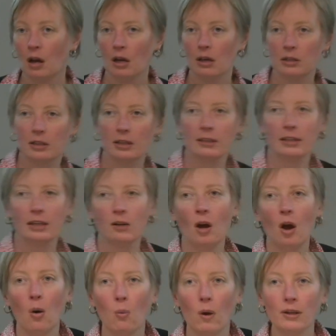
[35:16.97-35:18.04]
And as I said,
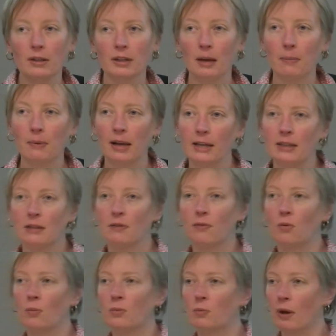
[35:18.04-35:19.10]
once that plastic
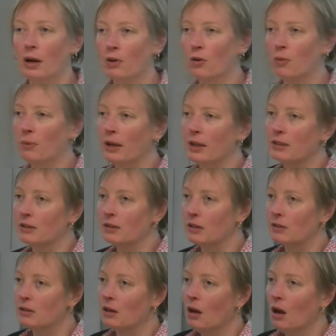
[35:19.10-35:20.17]
forms
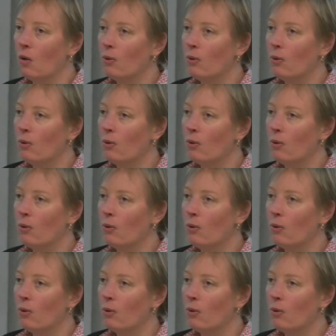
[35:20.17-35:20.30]
microplastics,